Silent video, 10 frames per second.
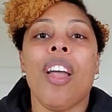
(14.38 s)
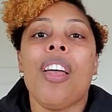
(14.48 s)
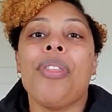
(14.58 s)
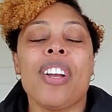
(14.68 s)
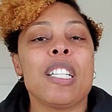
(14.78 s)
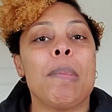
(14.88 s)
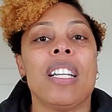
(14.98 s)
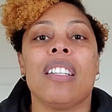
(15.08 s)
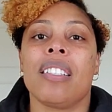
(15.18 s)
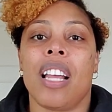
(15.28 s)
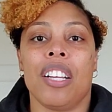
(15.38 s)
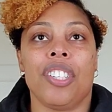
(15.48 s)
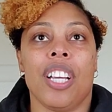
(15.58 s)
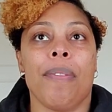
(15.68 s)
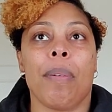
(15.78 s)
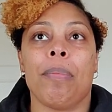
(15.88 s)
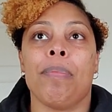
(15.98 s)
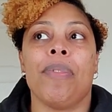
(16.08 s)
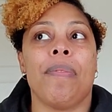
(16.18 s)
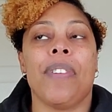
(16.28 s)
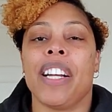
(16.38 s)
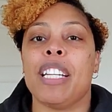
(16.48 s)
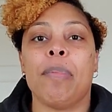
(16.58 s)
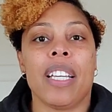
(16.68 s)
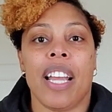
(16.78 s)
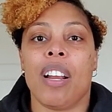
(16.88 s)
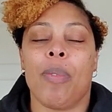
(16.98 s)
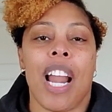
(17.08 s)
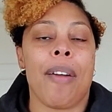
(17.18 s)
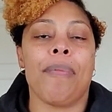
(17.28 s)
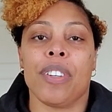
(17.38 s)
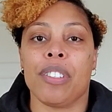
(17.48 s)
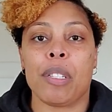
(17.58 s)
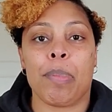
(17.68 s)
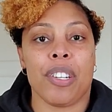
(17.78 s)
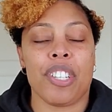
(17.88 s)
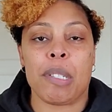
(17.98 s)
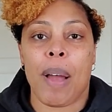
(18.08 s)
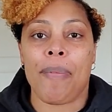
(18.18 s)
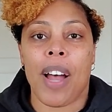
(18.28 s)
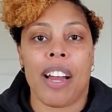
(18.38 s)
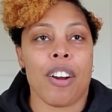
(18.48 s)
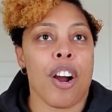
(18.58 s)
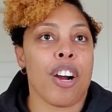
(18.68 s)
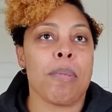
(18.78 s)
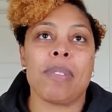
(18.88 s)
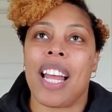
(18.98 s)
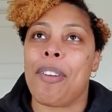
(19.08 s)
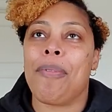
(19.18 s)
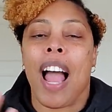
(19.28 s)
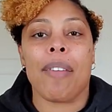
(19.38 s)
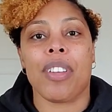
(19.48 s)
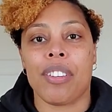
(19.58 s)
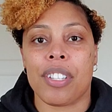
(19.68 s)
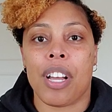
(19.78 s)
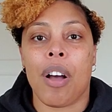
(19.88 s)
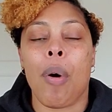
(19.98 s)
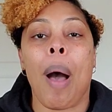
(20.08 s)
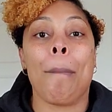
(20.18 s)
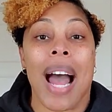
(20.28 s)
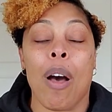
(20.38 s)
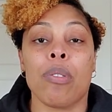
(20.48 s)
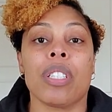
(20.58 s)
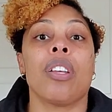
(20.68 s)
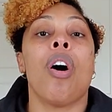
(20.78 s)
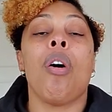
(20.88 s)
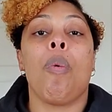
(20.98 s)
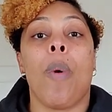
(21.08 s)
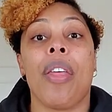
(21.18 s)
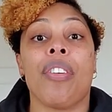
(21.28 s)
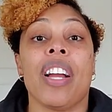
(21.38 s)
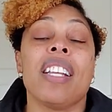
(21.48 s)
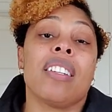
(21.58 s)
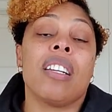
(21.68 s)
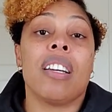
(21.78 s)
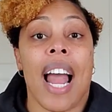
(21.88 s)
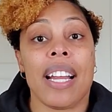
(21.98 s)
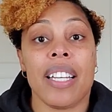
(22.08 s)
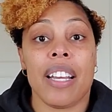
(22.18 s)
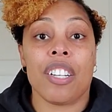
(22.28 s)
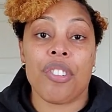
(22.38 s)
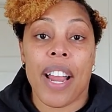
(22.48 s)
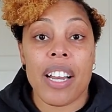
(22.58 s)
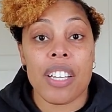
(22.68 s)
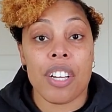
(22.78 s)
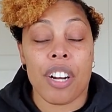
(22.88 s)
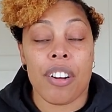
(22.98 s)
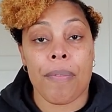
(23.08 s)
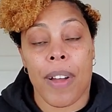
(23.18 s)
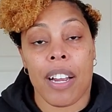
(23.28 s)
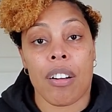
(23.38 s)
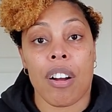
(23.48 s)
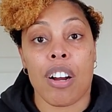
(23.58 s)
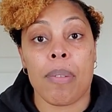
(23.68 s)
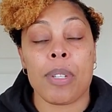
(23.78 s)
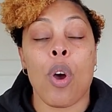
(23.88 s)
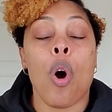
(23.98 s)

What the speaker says: There's been a discussion from the very beginning when I first purchased my firearms like 5 years ago about whether it's a good idea to trade in your current firearms